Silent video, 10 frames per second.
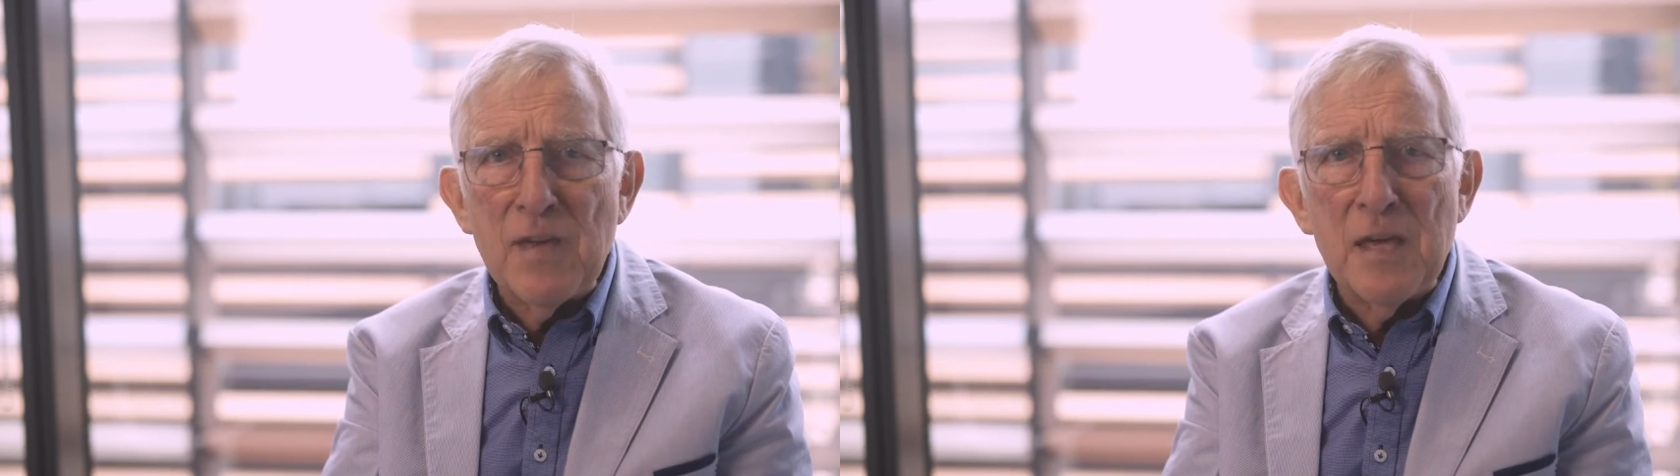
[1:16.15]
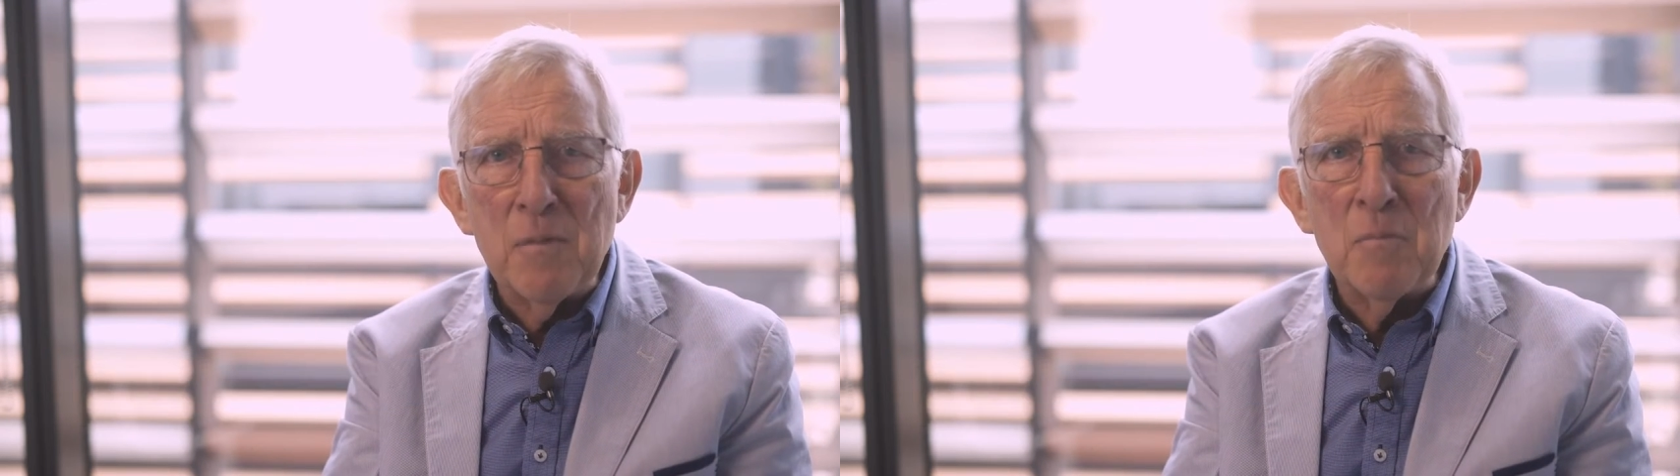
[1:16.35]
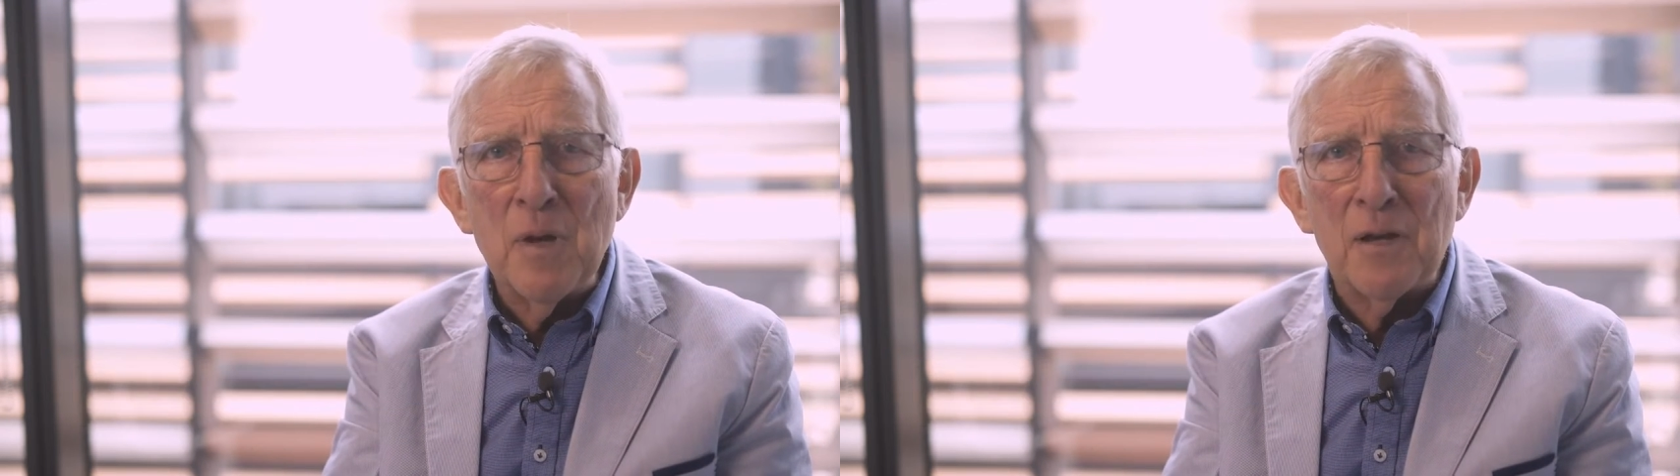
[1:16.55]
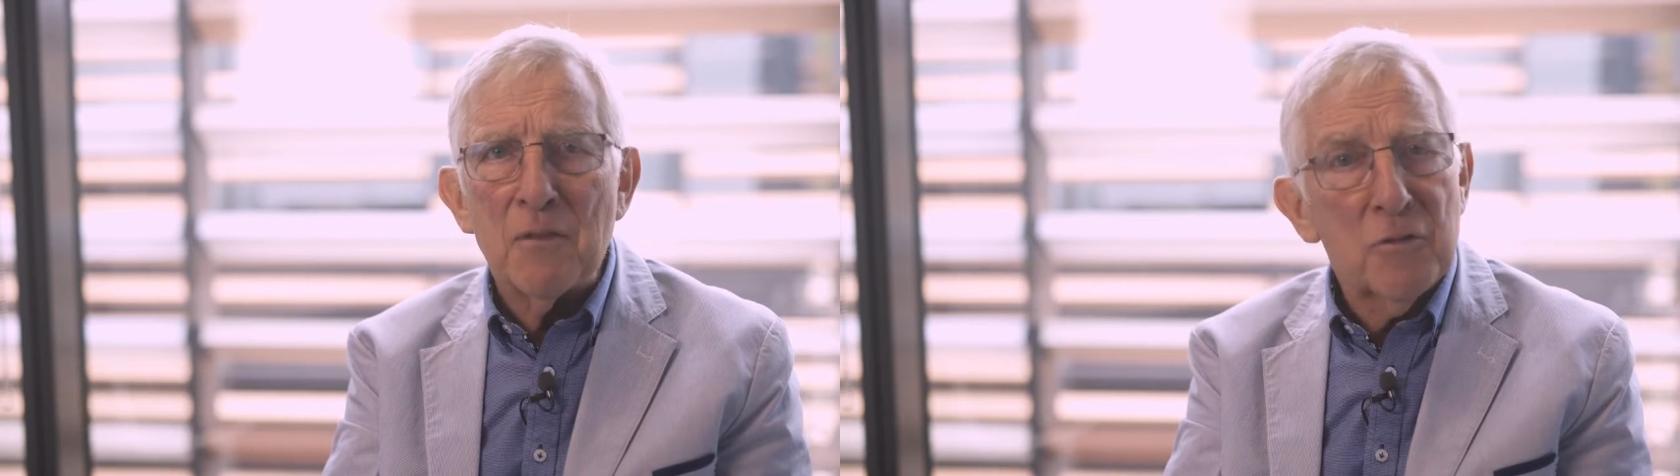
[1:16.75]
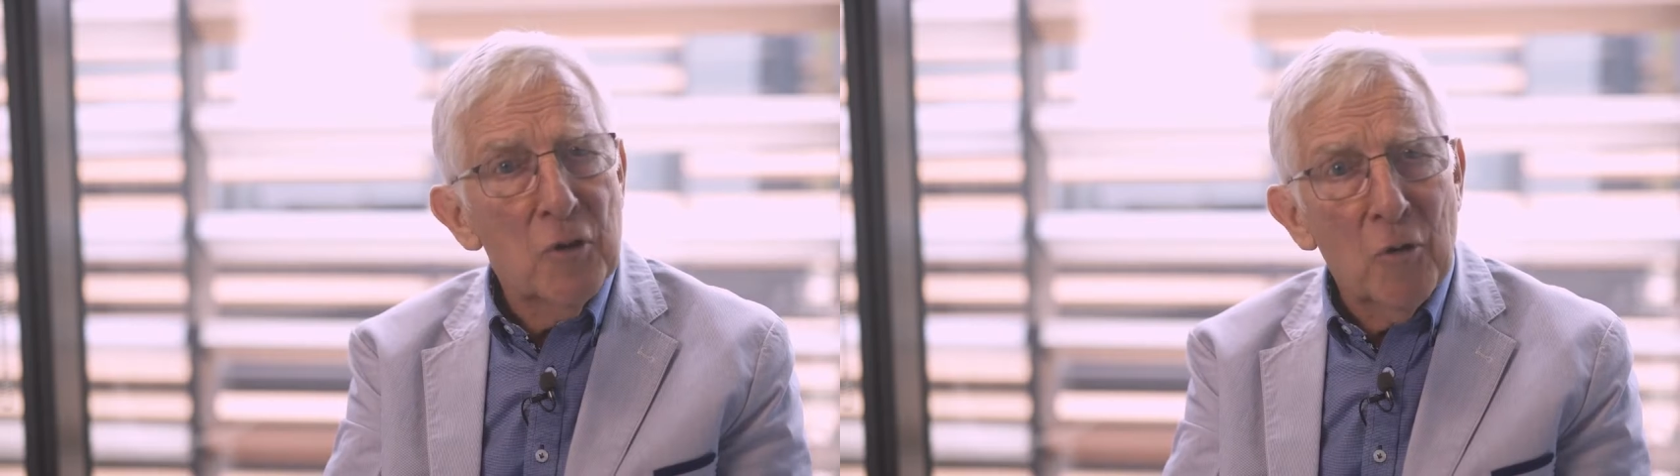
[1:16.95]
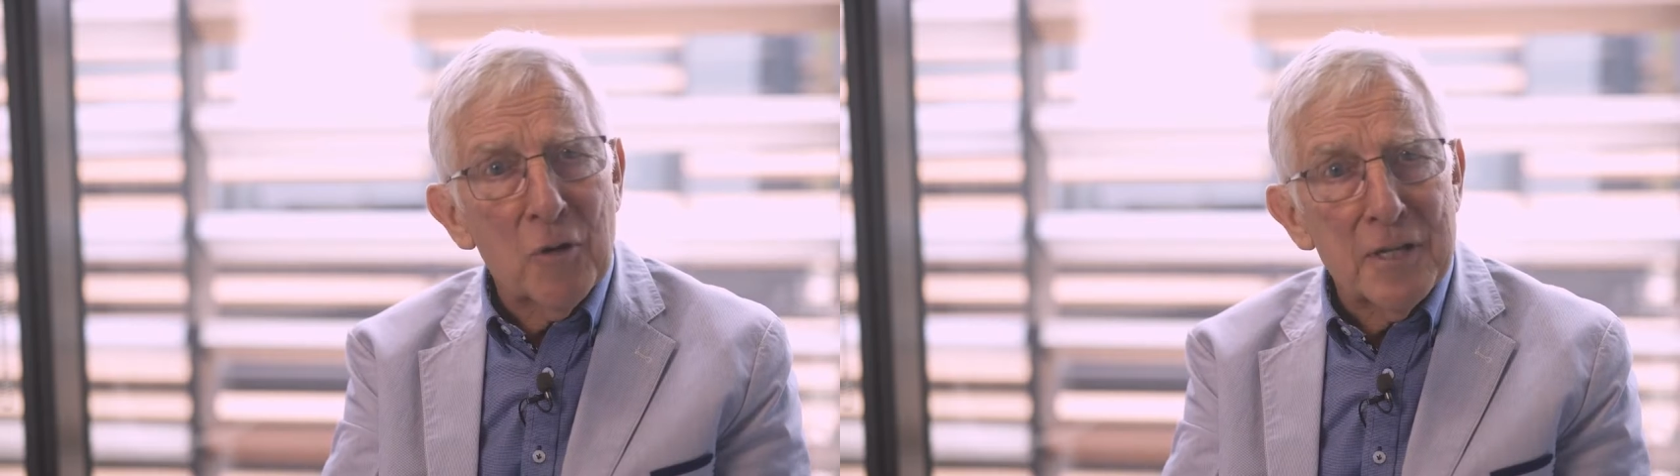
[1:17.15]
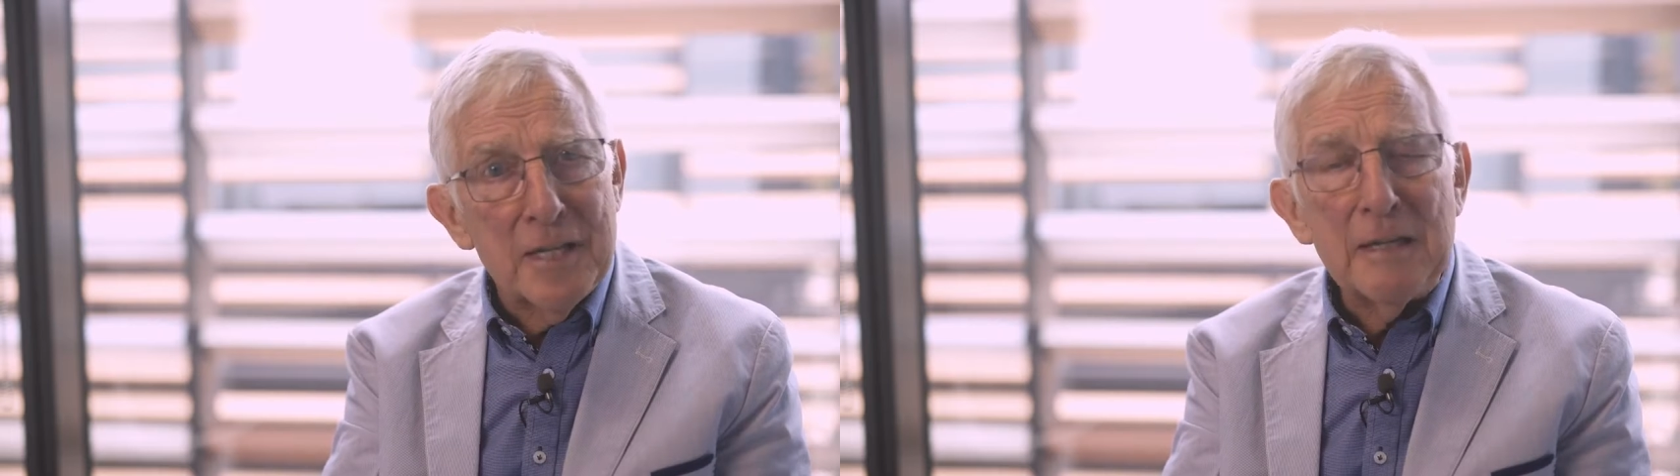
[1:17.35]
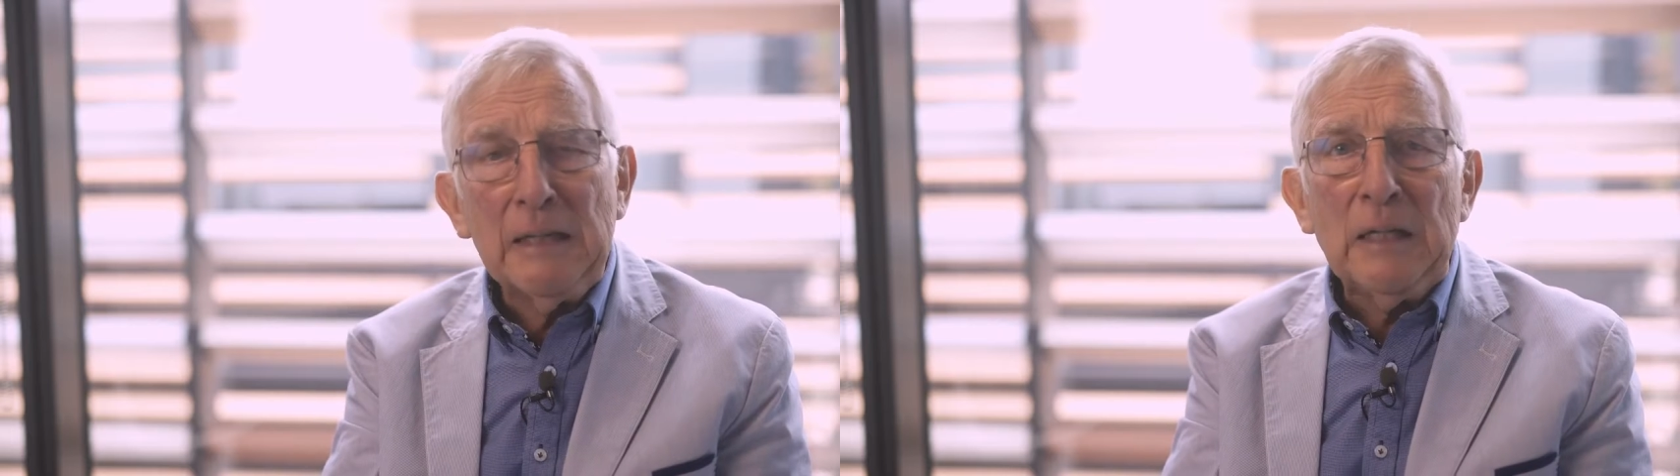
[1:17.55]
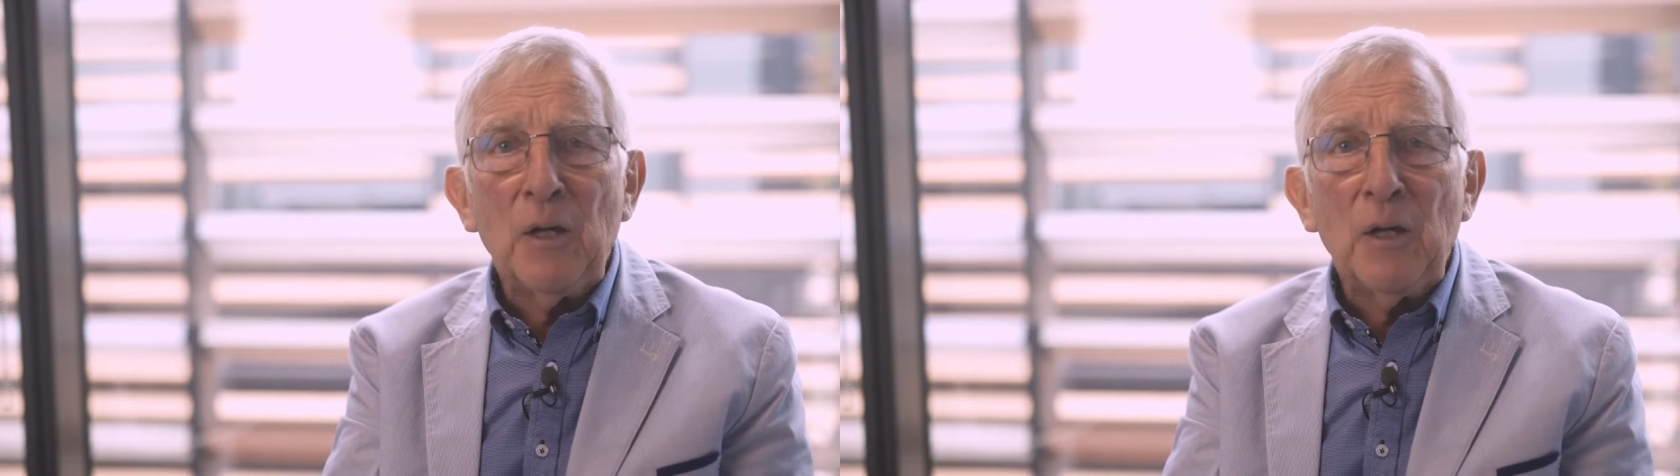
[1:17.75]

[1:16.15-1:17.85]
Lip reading: him an authority